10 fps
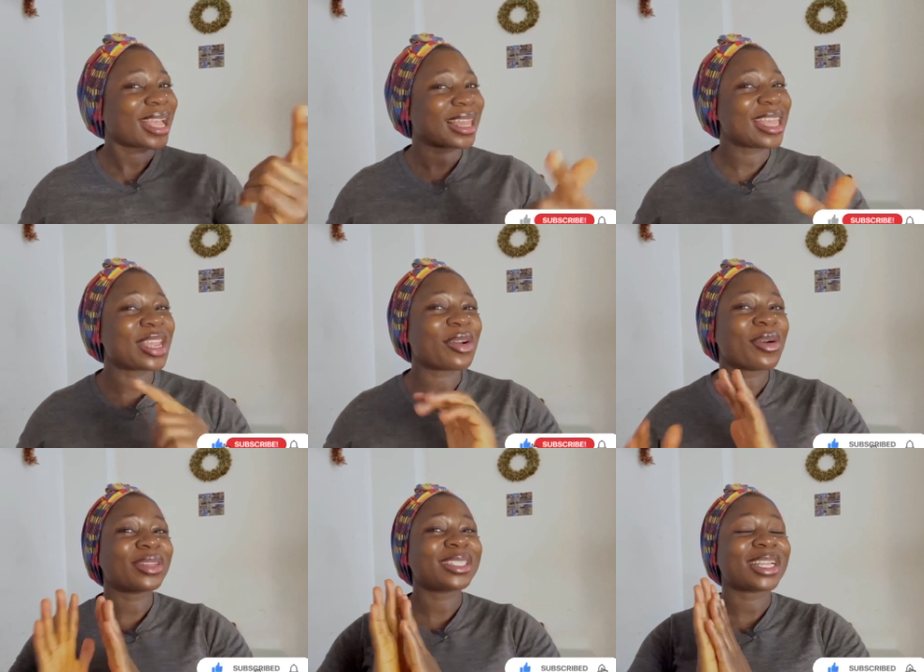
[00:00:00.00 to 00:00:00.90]
Click
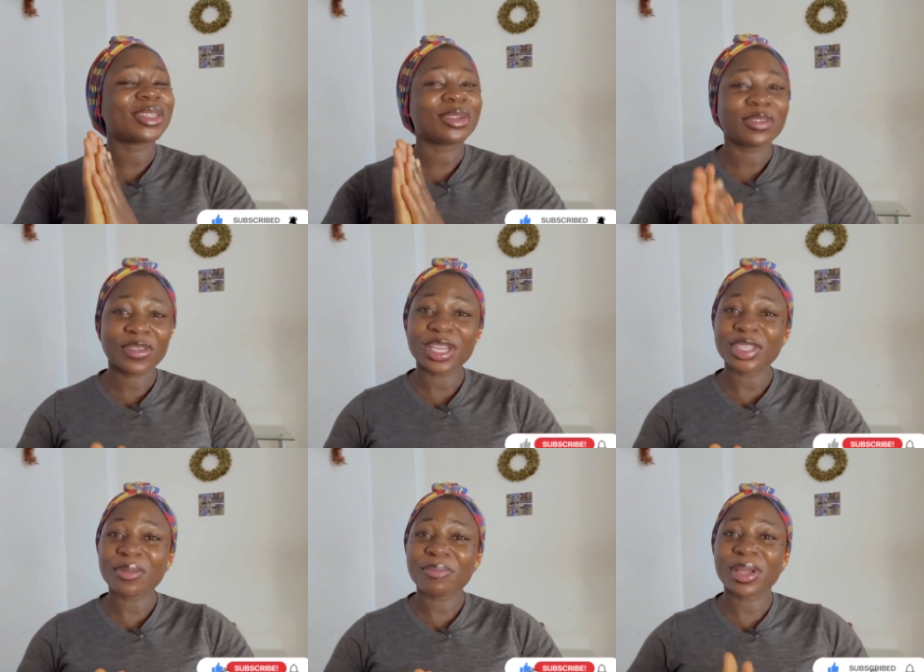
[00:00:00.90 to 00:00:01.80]
on that
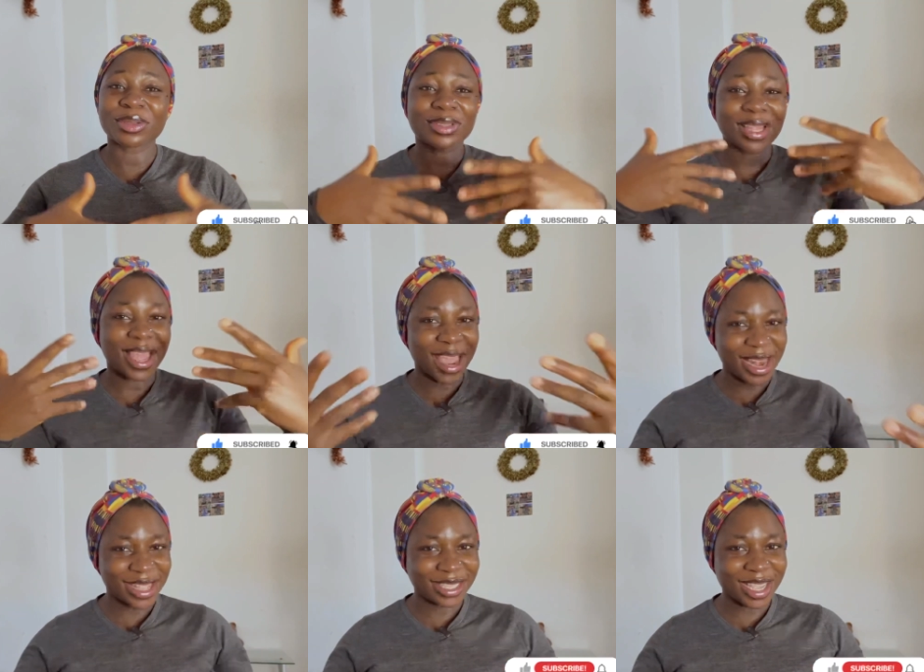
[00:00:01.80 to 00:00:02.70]
notification bell so that
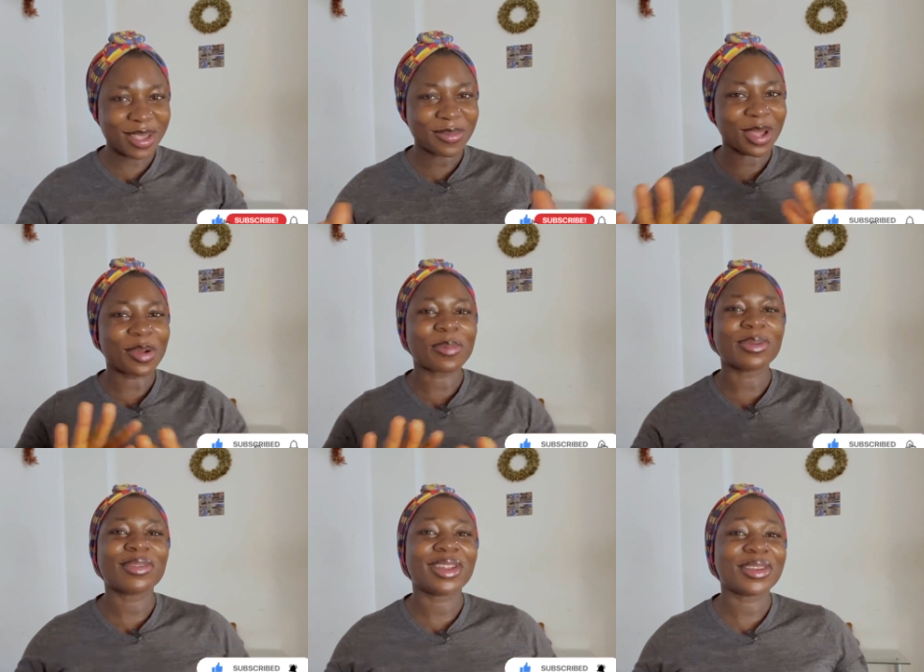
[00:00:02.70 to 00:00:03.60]
anytime I
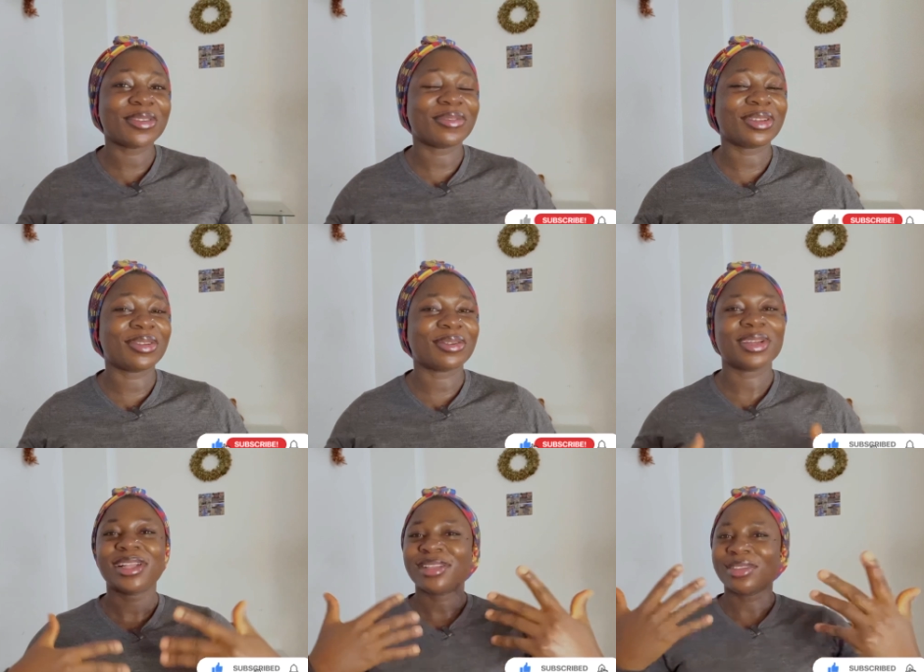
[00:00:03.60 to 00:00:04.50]
upload a new video,
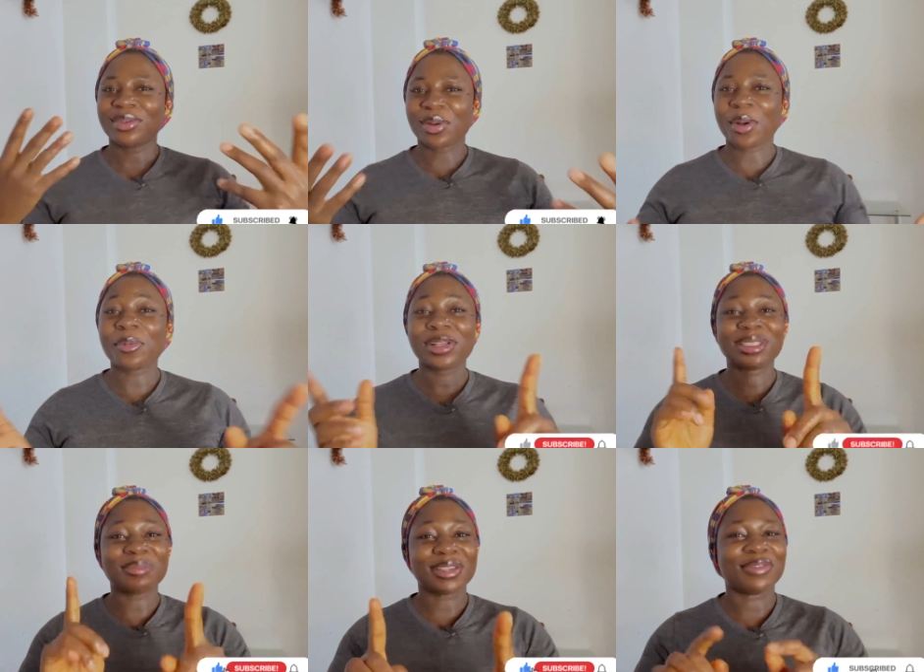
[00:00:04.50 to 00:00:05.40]
you
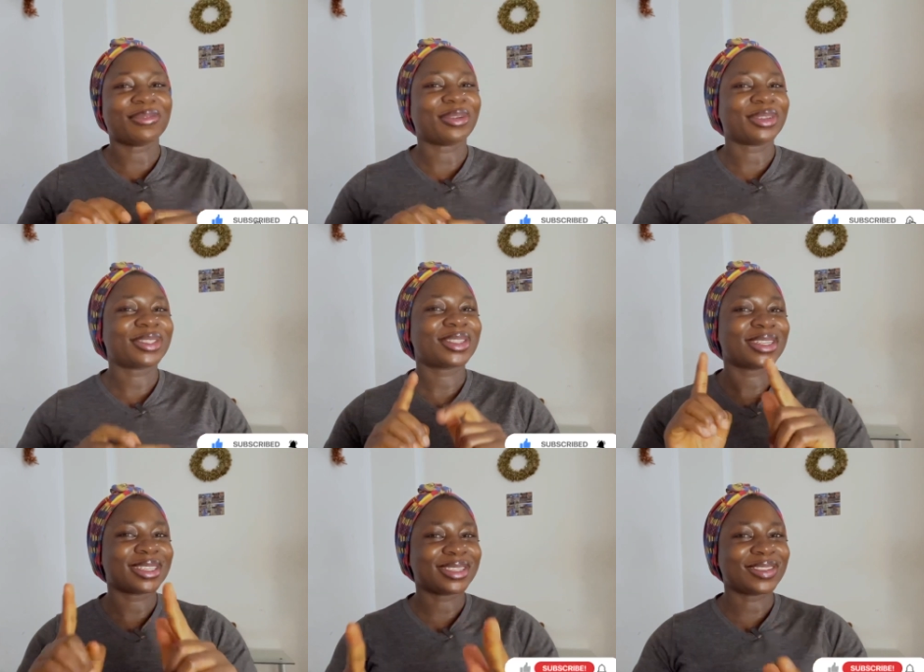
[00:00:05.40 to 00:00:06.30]
always be the first
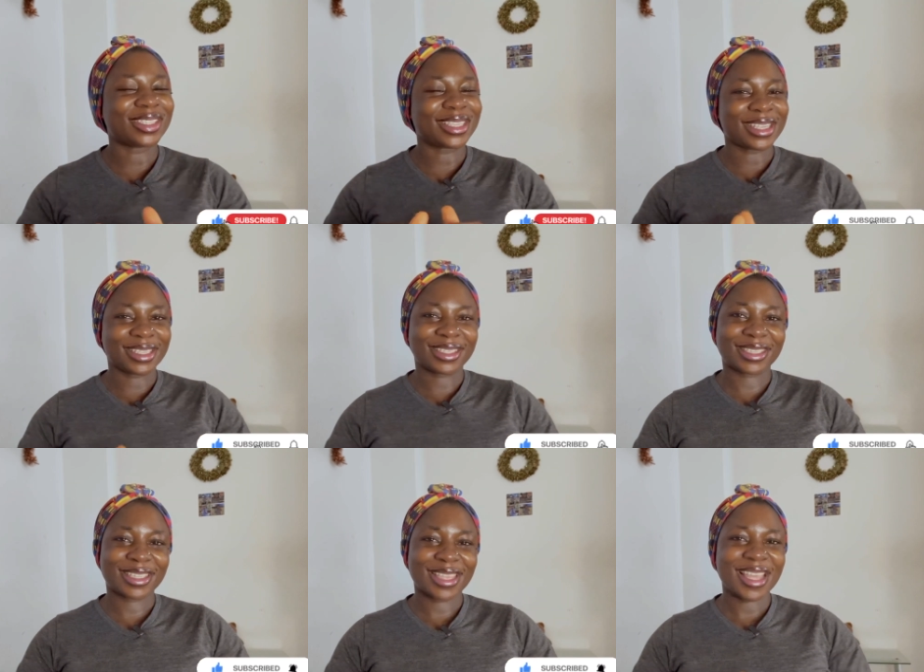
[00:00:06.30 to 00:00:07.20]
to see it.
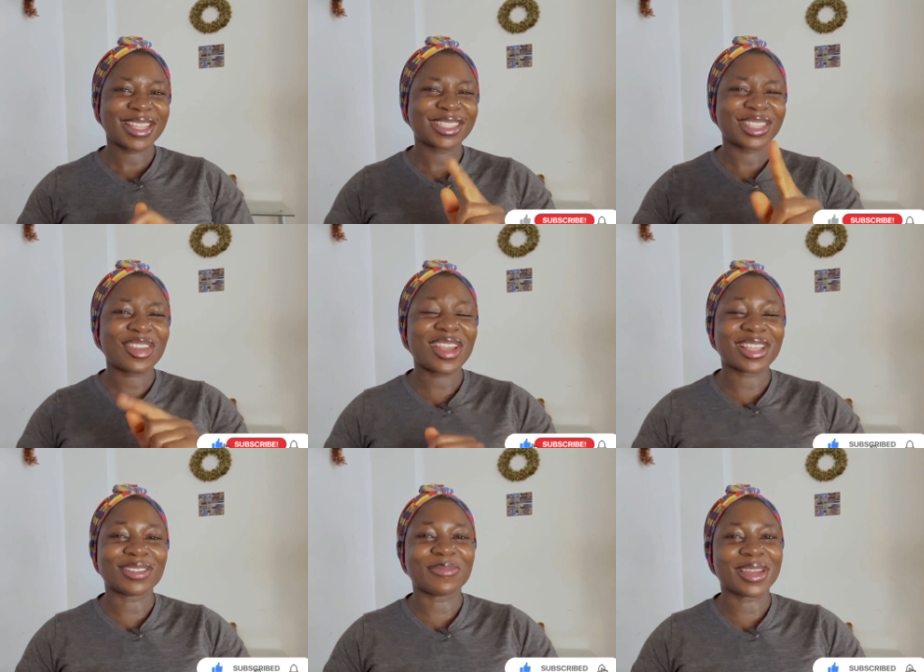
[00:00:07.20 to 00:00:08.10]
See you
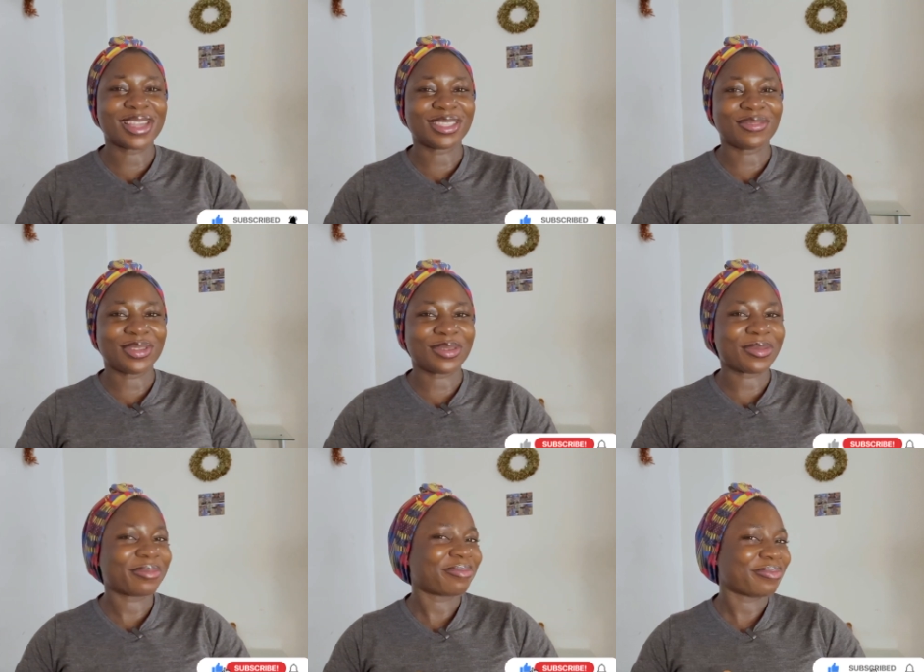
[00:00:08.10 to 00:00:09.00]
guys in my next
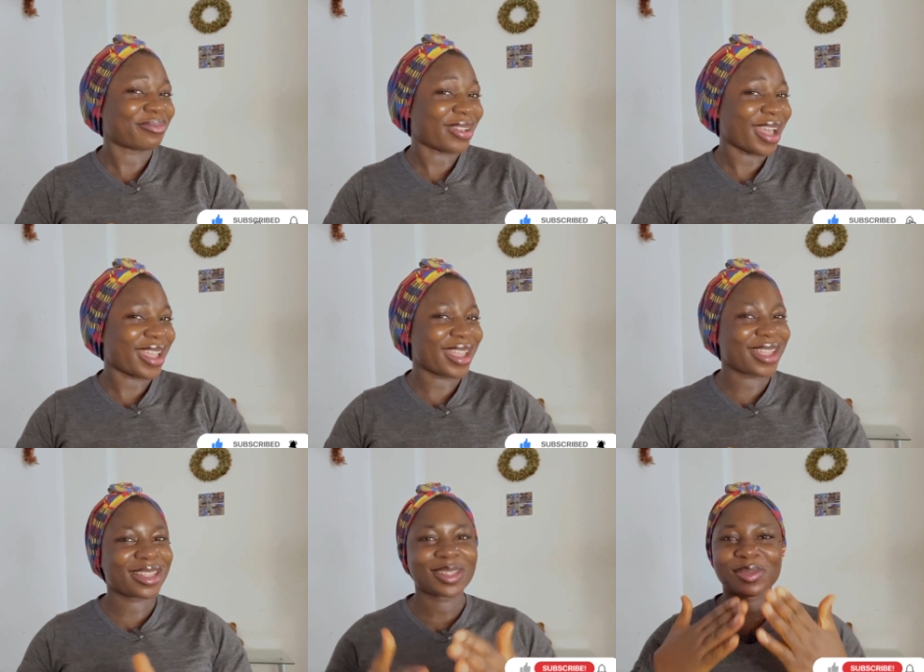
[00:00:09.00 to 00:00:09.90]
video.
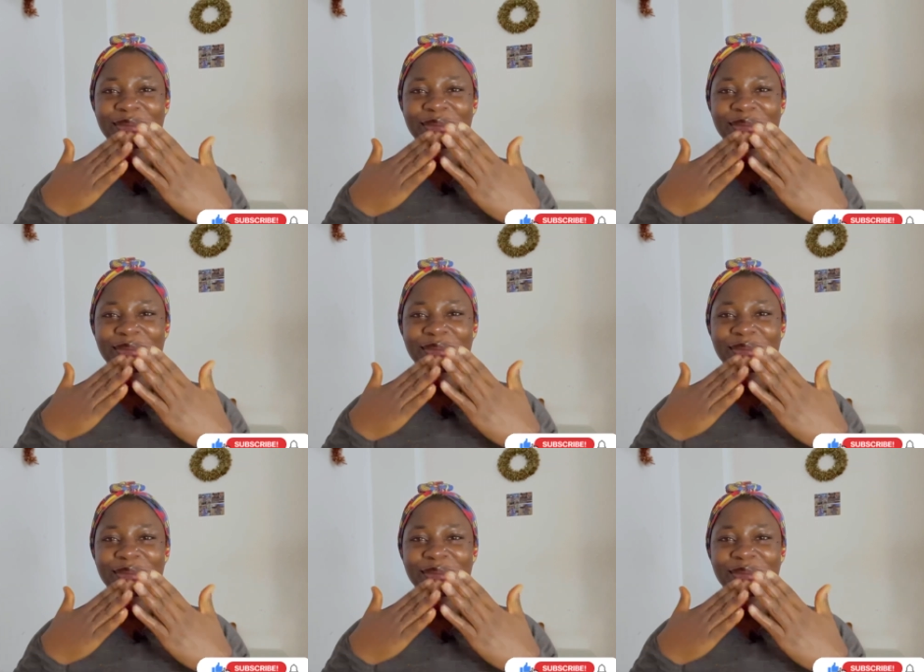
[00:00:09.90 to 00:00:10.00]
Bye.